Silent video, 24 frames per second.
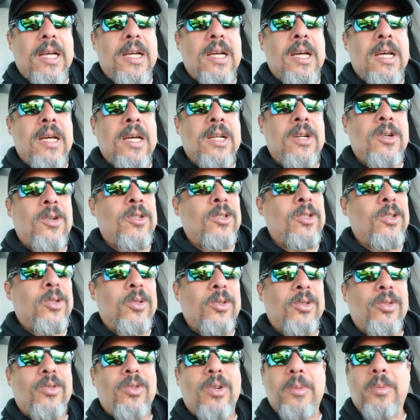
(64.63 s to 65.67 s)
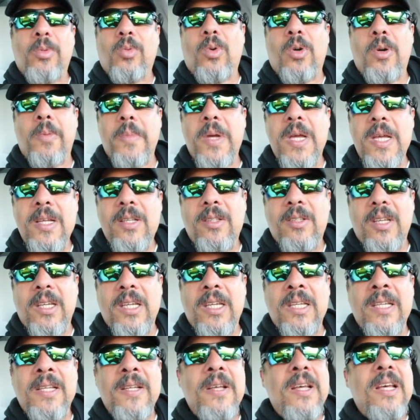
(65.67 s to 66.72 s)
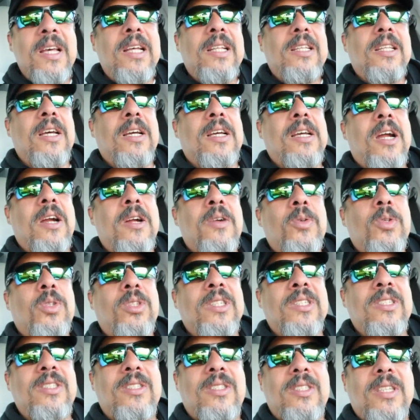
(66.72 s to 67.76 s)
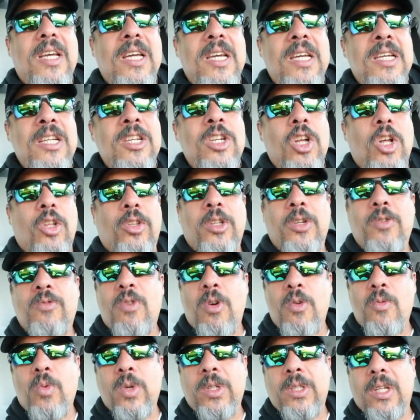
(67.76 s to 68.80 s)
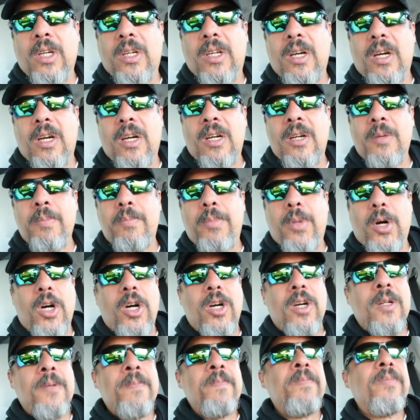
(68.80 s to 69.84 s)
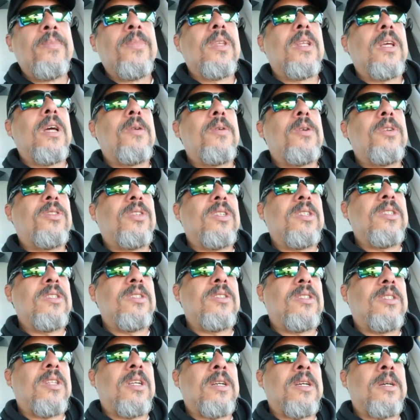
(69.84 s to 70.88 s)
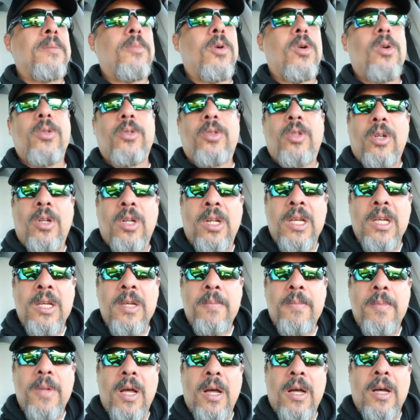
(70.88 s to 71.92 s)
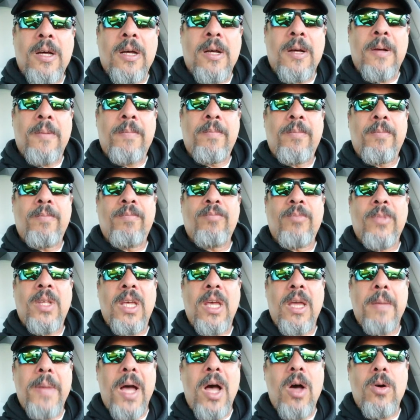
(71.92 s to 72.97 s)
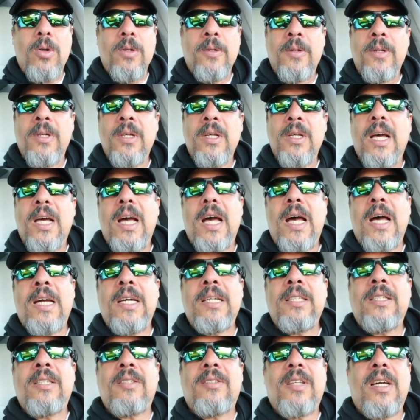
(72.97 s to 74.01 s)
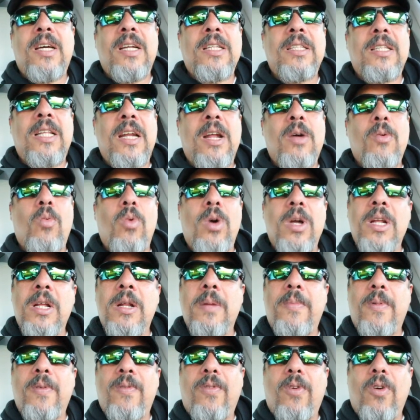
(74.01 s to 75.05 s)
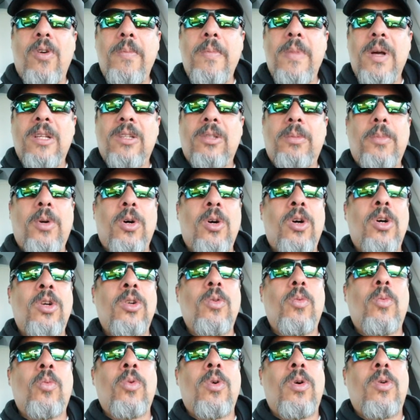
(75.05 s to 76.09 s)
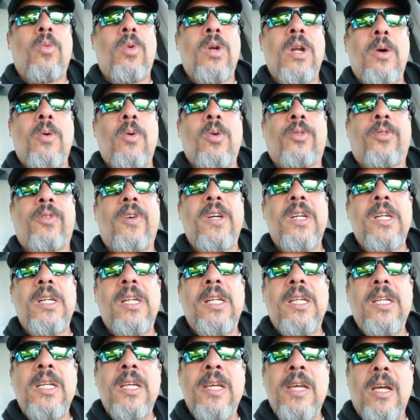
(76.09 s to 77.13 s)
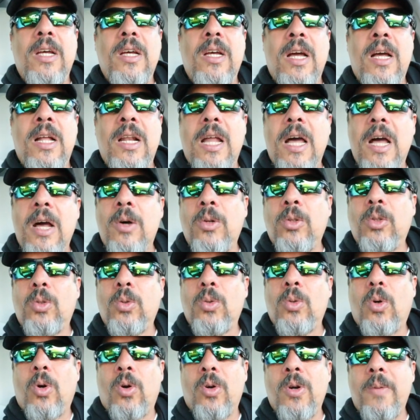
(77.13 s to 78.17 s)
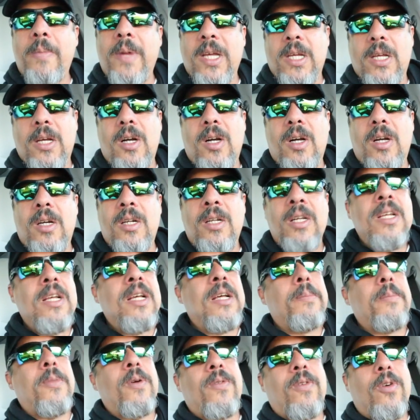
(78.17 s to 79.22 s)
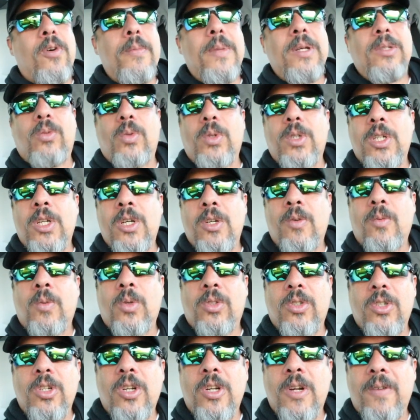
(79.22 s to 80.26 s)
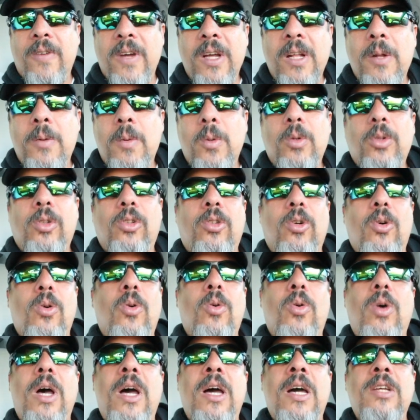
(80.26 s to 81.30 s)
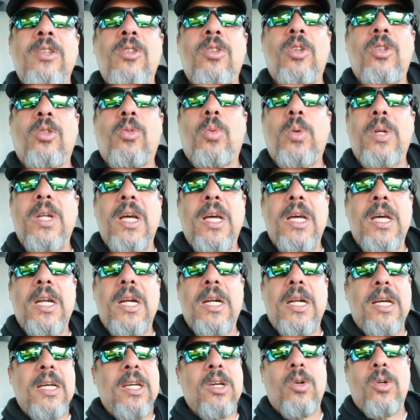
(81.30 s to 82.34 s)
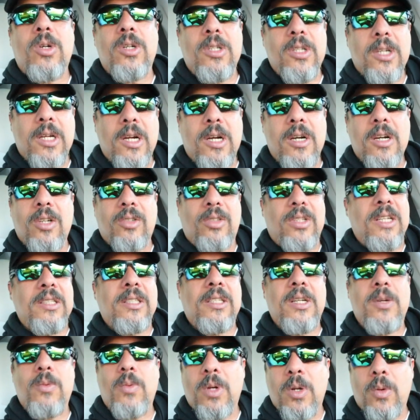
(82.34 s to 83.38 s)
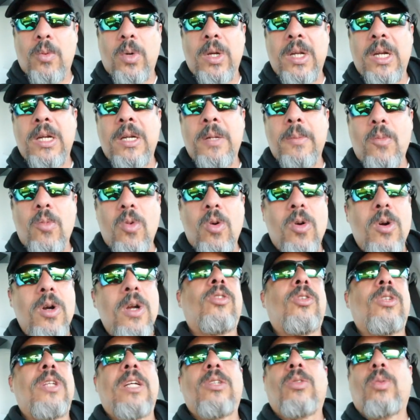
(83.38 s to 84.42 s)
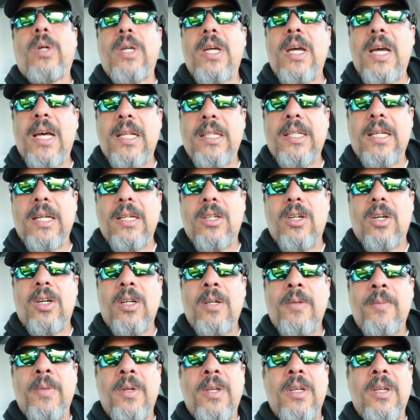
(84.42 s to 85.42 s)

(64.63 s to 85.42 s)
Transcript: and all those trips were amazing. The car was insane, nothing wrong with the car, but ever since the Model 3 came out, I decided that I wanted a performance, but when I was finally allowed to order my car, performance was not available, so I just went ahead and I ordered the car because I didn't want to wait anymore. So that's why I had that car.